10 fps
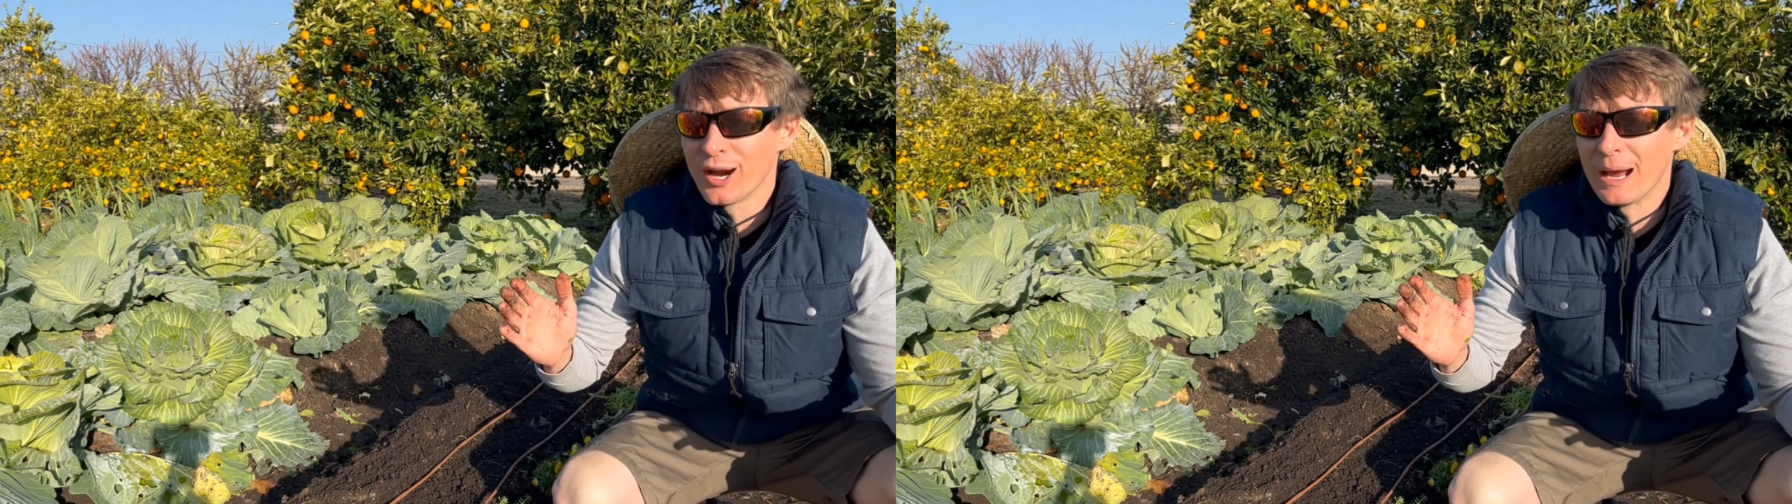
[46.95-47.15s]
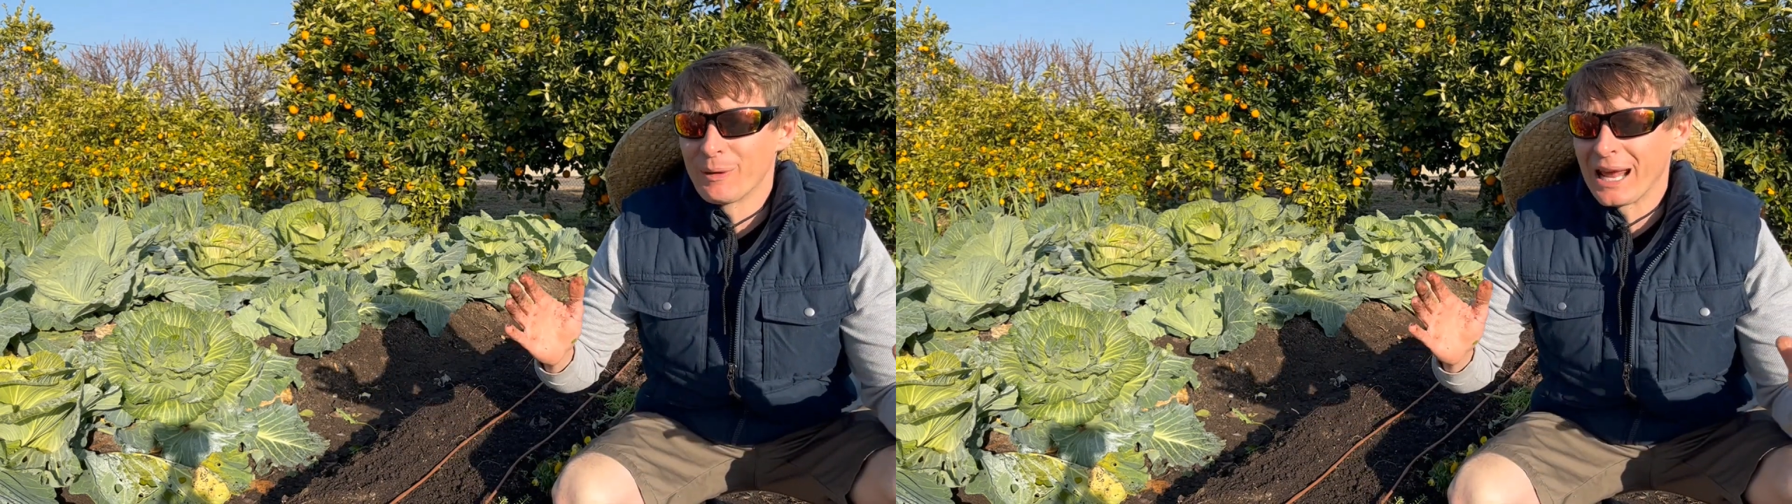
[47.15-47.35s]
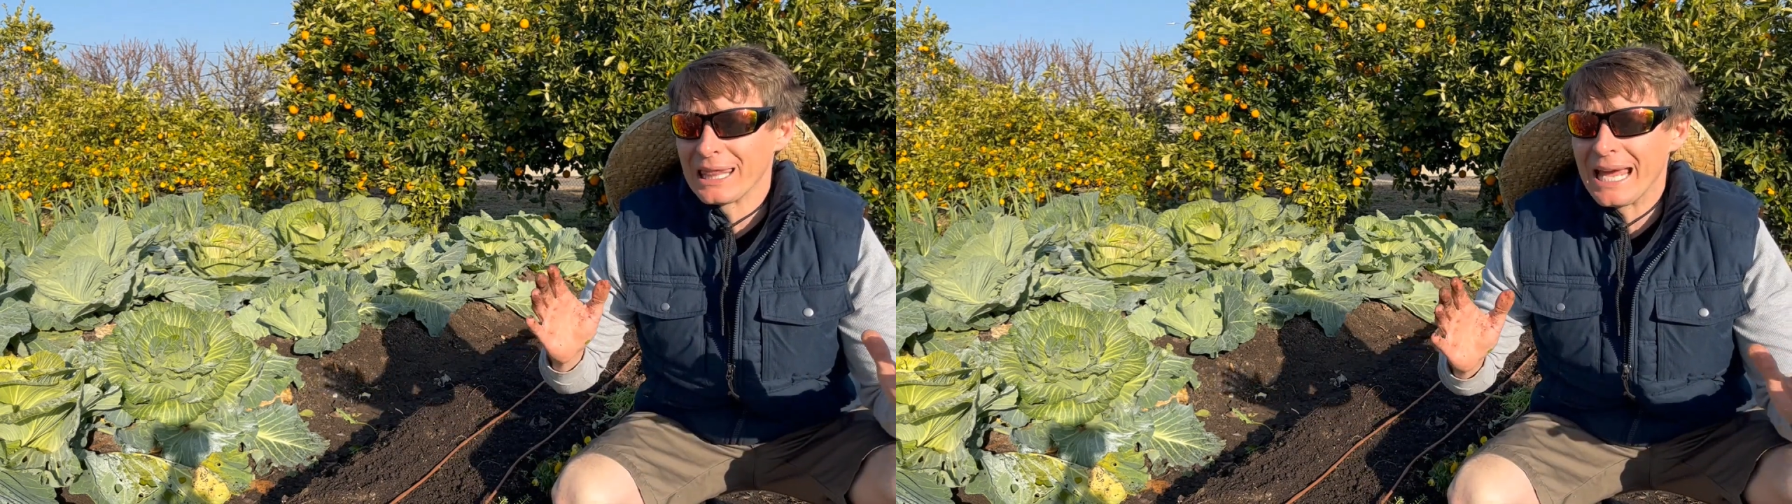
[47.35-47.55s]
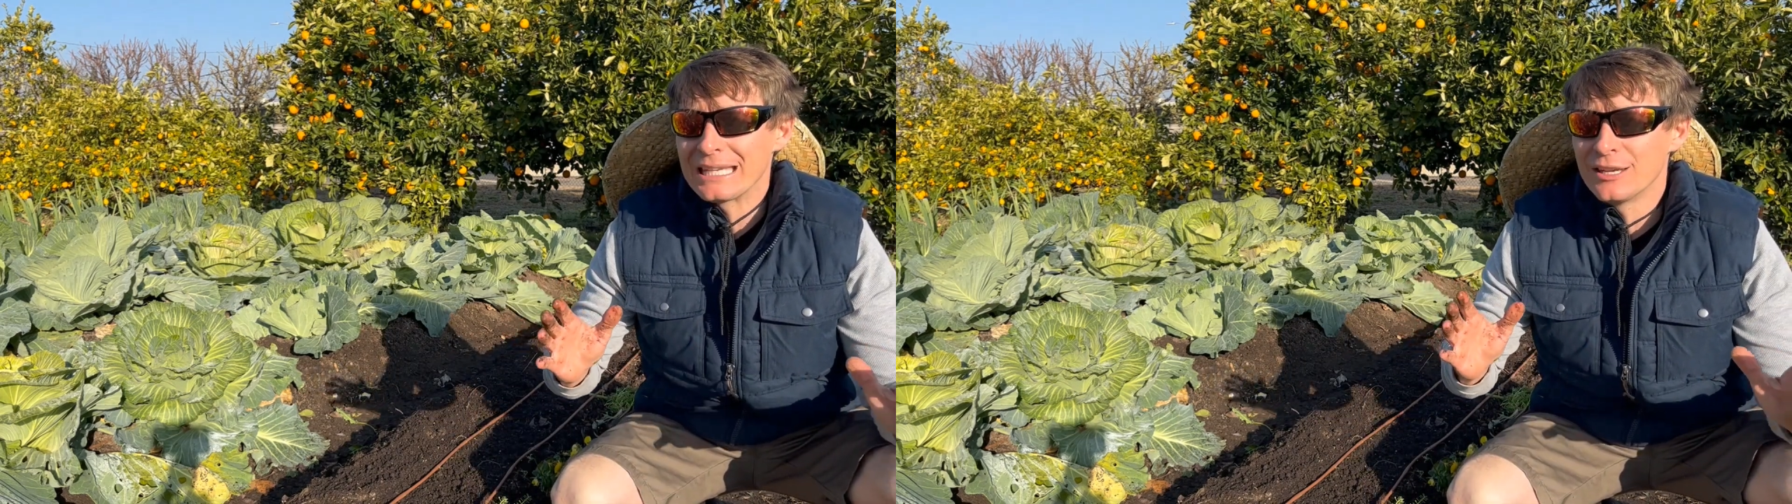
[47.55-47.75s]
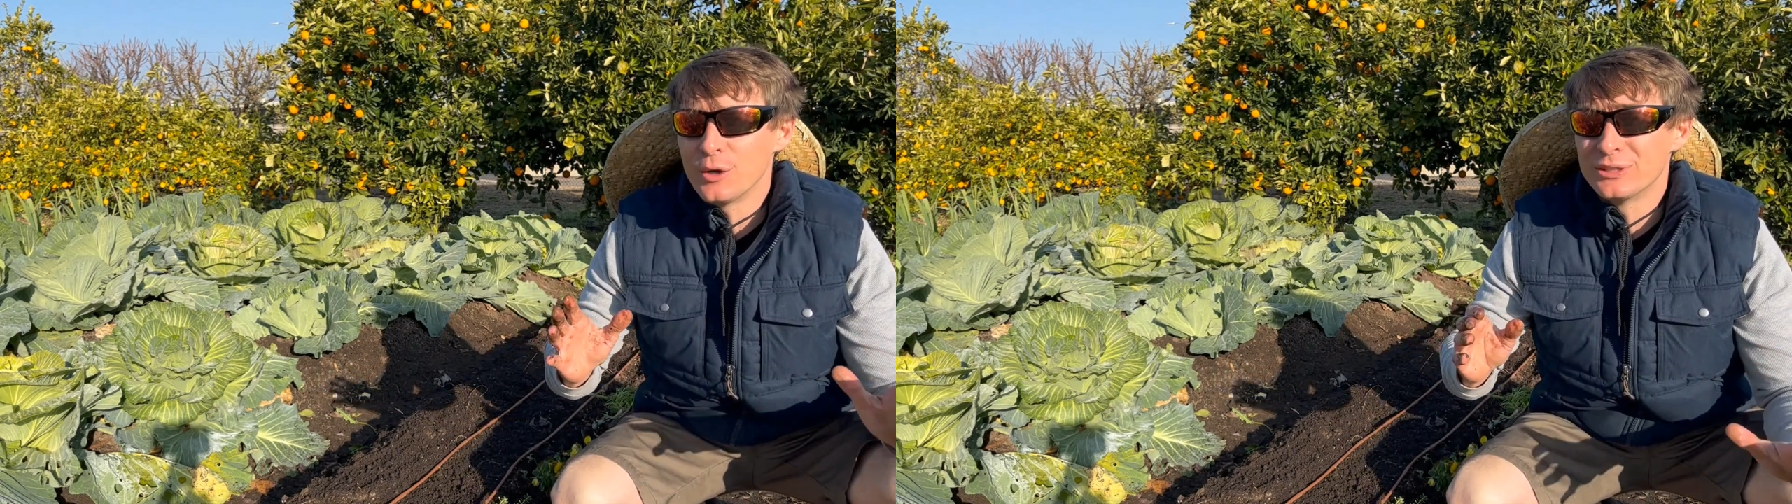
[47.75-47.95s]
and what I'd like
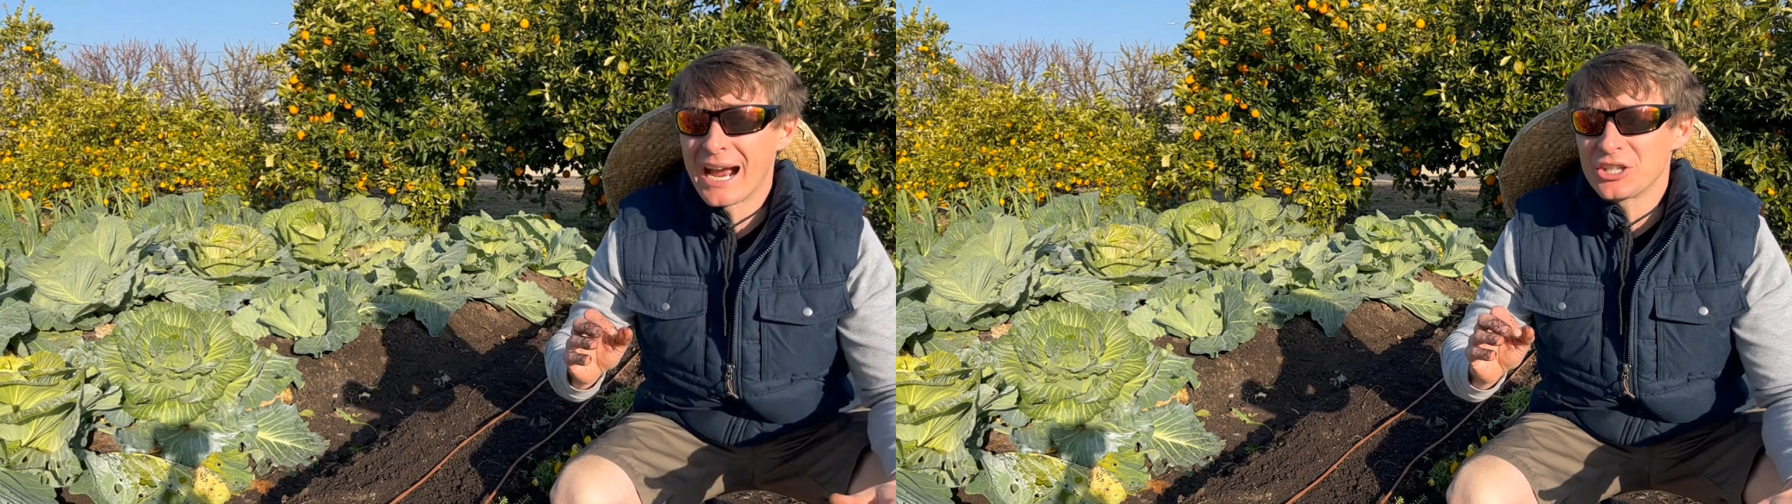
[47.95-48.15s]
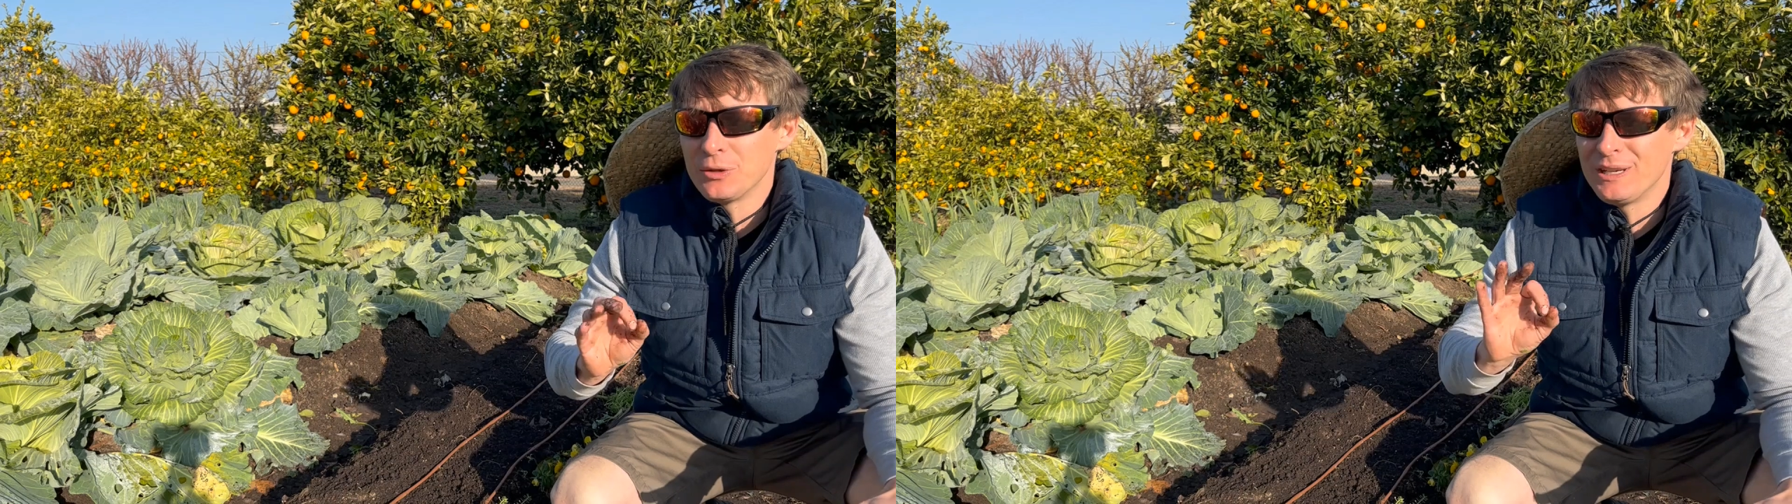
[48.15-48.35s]
to do is actually,